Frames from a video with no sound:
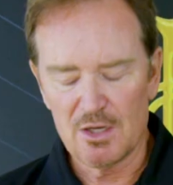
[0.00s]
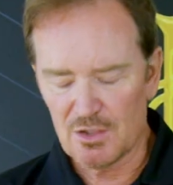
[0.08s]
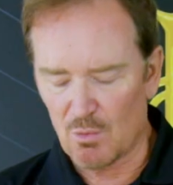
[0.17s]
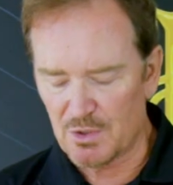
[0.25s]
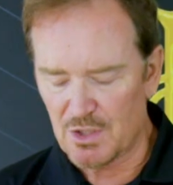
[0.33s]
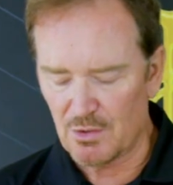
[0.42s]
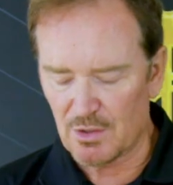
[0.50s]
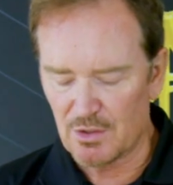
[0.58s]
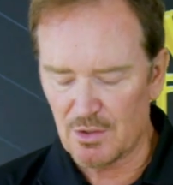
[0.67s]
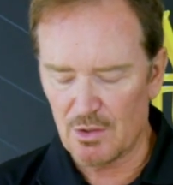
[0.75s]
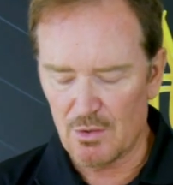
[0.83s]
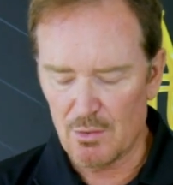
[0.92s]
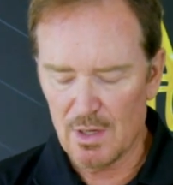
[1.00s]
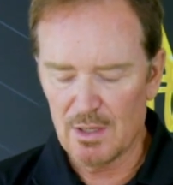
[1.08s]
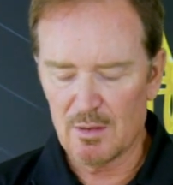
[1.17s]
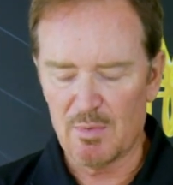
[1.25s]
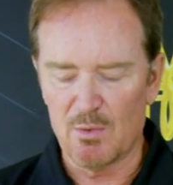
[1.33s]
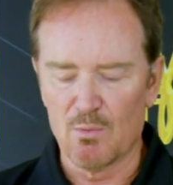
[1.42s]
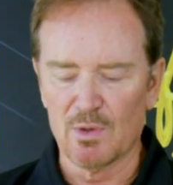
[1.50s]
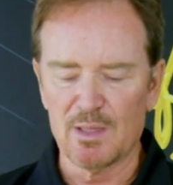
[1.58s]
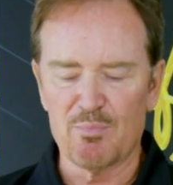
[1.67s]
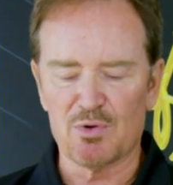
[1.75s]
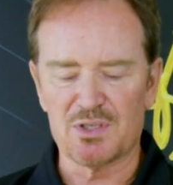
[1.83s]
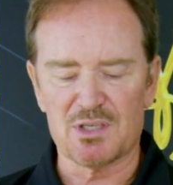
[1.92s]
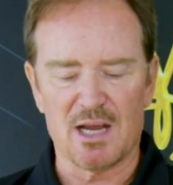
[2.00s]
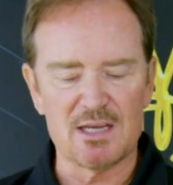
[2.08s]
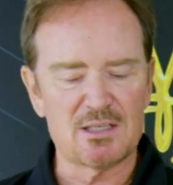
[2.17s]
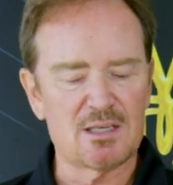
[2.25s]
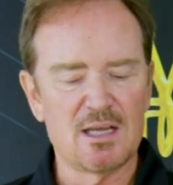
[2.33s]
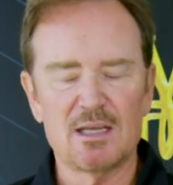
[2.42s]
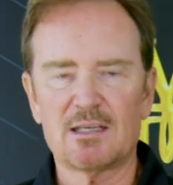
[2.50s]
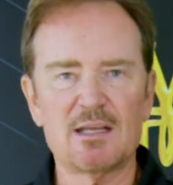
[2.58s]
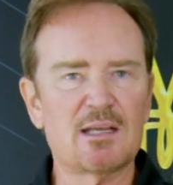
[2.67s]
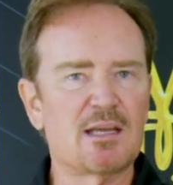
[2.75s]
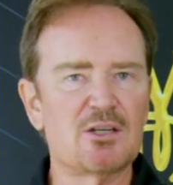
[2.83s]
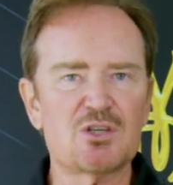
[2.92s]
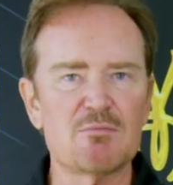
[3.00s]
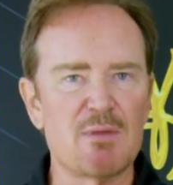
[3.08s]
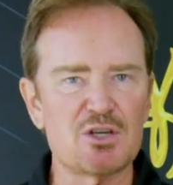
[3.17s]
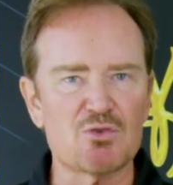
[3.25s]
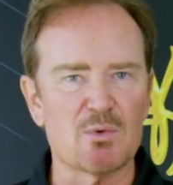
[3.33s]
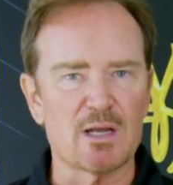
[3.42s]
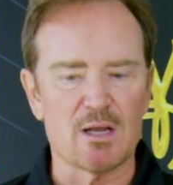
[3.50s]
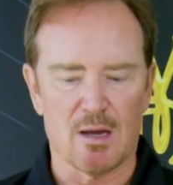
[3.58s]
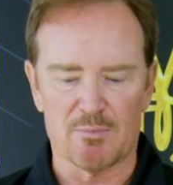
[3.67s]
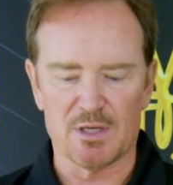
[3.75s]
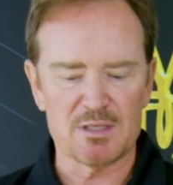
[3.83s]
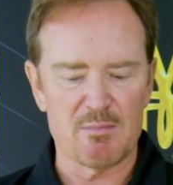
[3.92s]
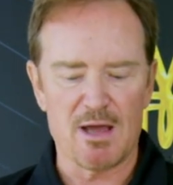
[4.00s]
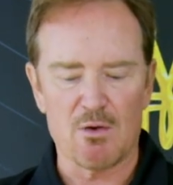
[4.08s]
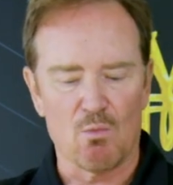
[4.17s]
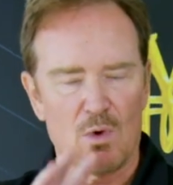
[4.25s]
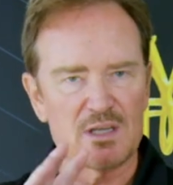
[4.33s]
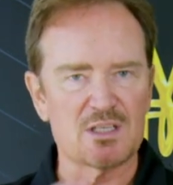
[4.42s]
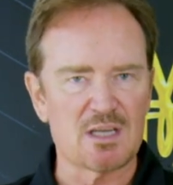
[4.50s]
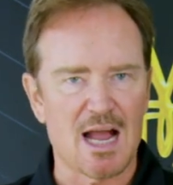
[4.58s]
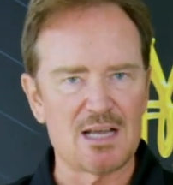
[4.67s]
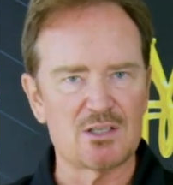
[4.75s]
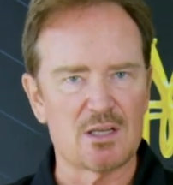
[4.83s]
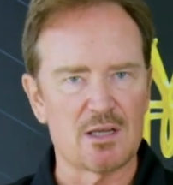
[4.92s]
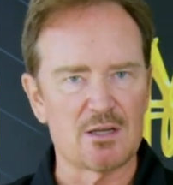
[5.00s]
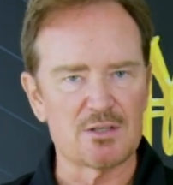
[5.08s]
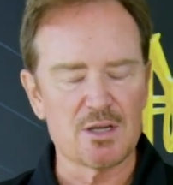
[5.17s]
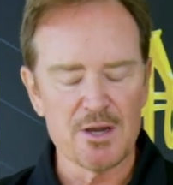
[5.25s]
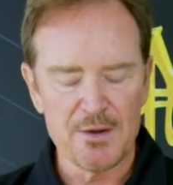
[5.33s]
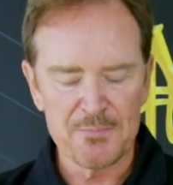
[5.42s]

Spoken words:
So what you can do, be really precise, get a kitchen measuring cup, doesn't matter what size it is.